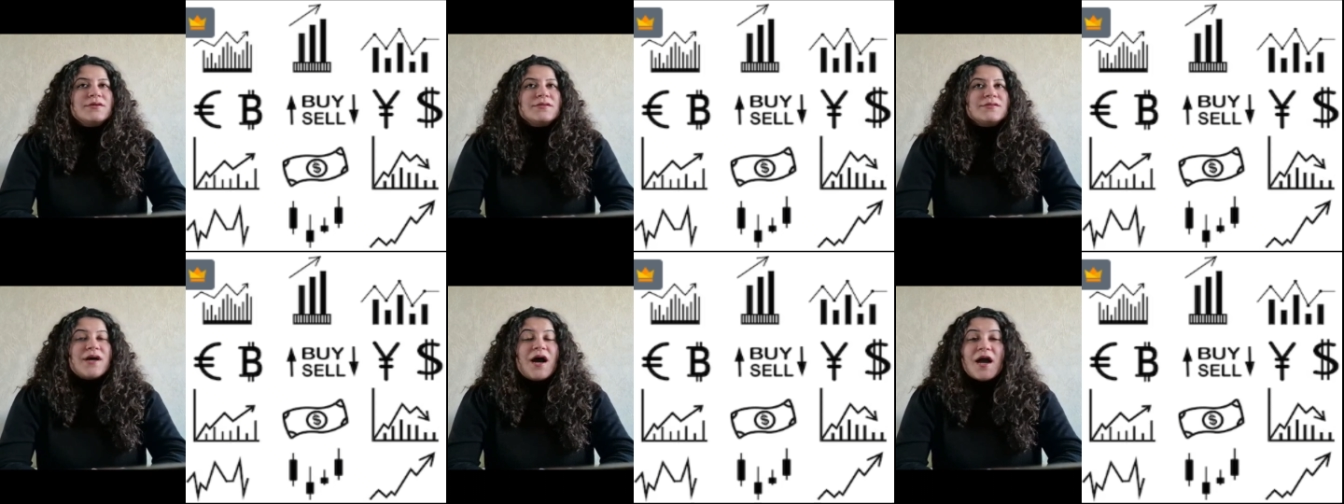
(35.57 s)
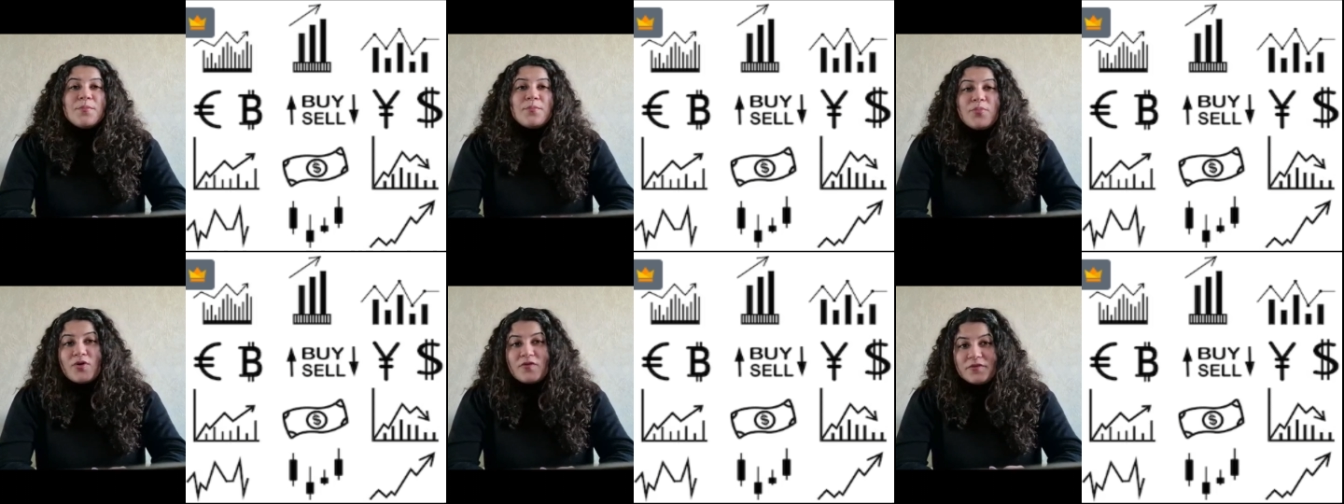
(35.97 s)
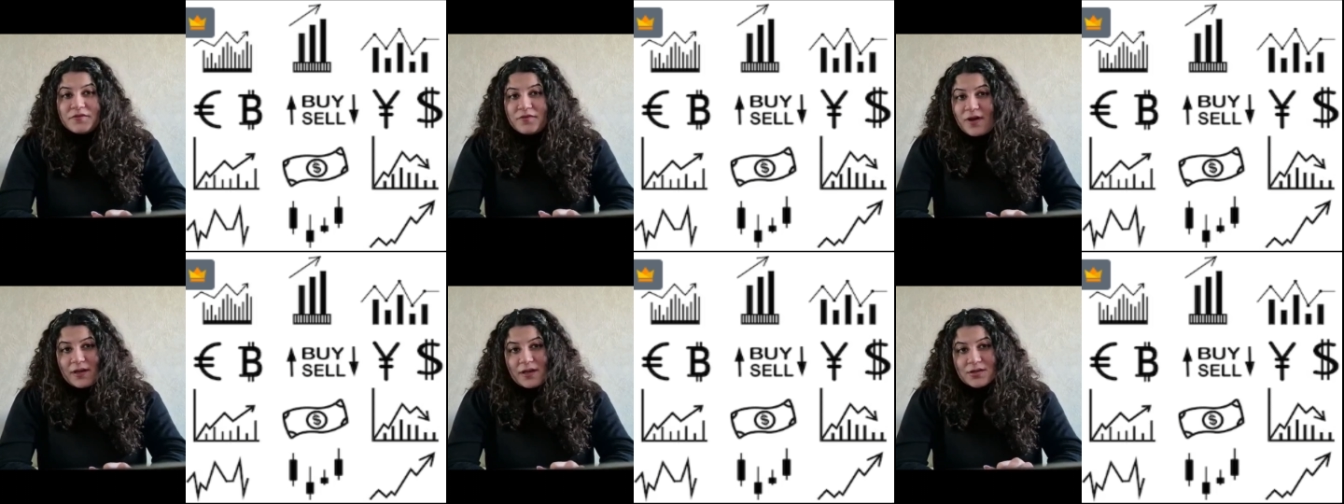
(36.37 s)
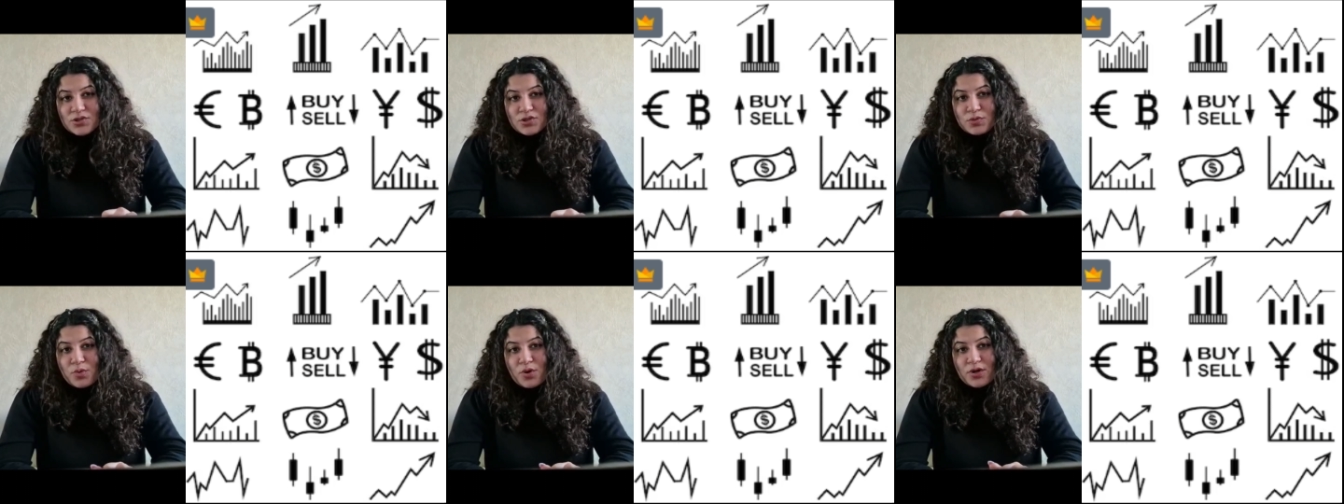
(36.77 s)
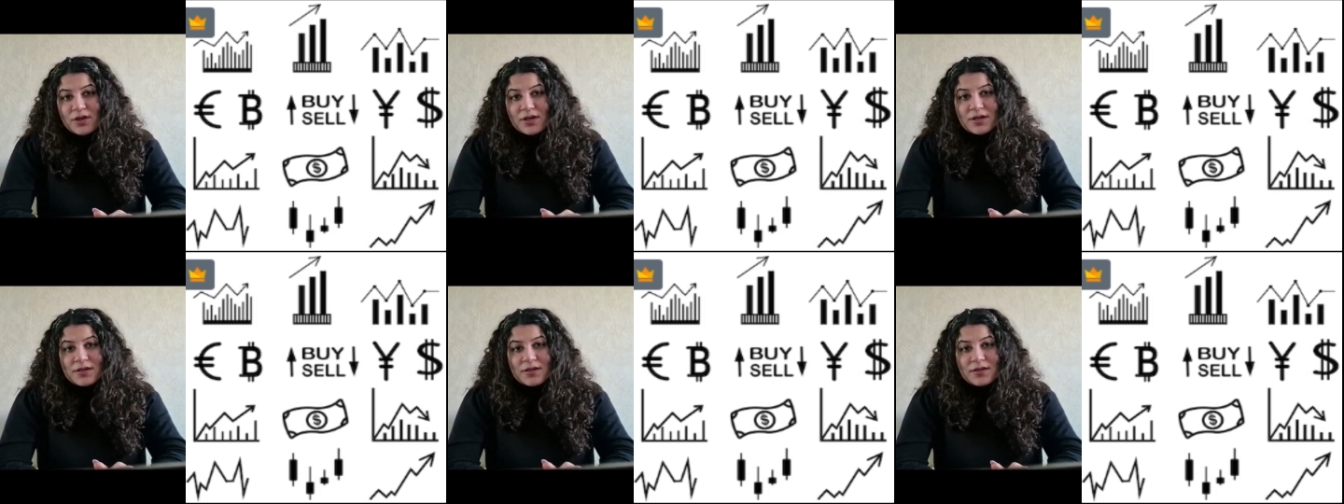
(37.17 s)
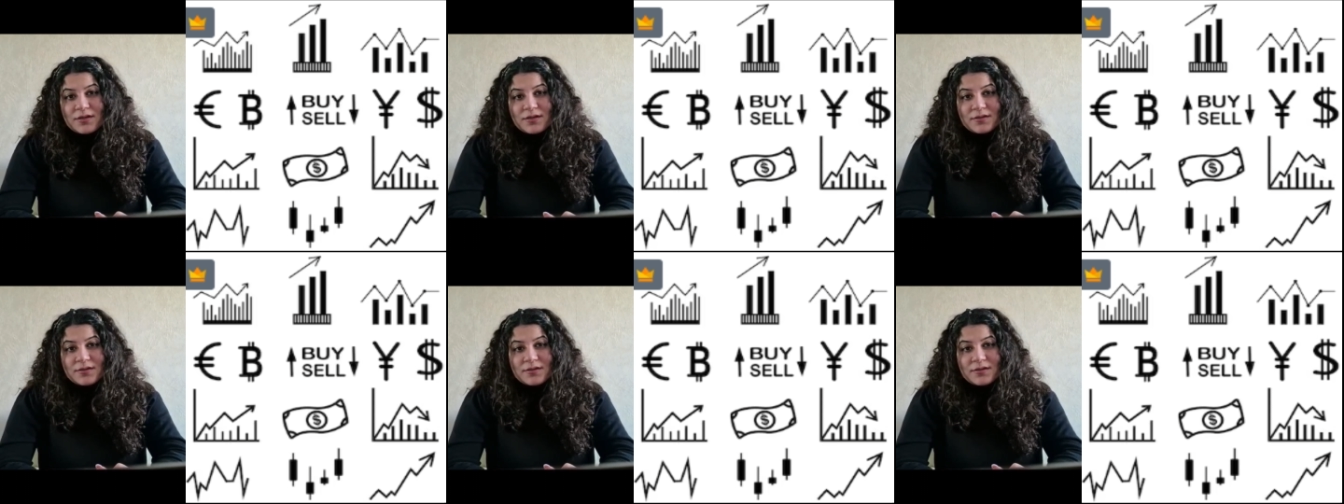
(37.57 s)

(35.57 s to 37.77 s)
type of the financial market,